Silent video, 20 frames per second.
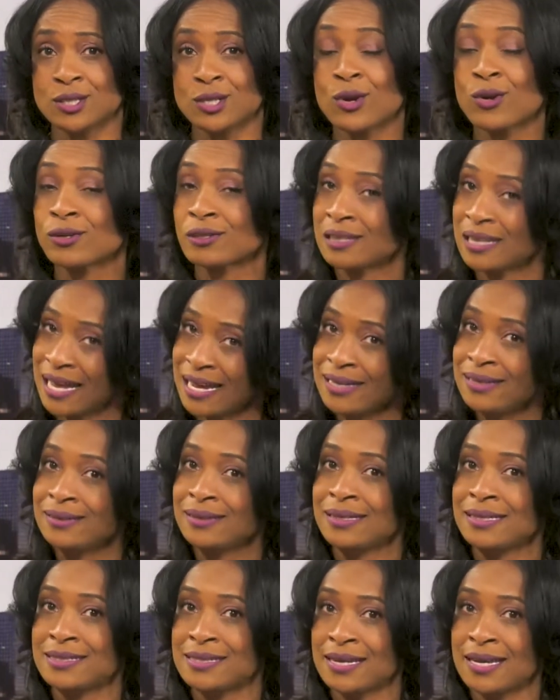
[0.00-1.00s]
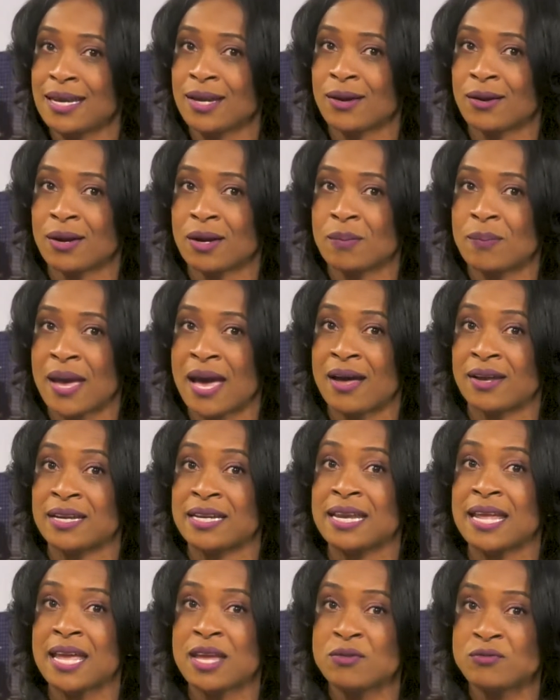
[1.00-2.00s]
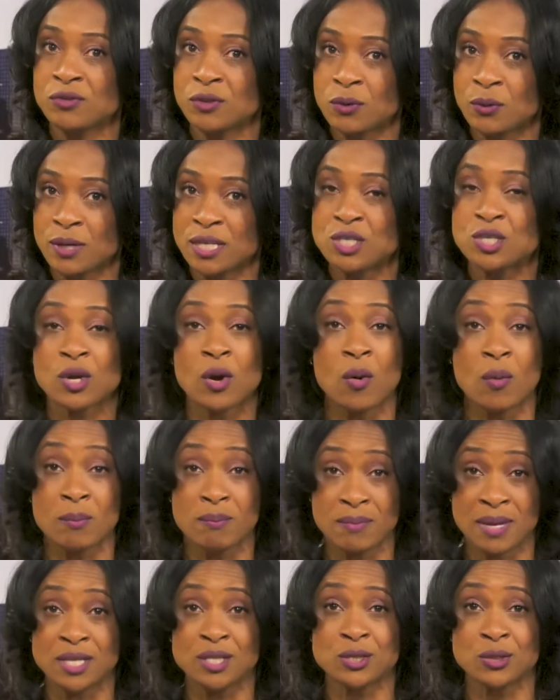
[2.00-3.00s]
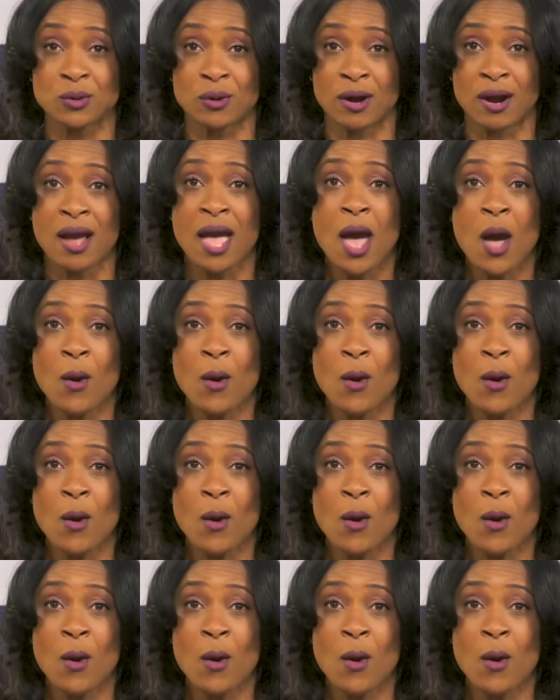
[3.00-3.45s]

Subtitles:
you're likely to hear about an influential mentor.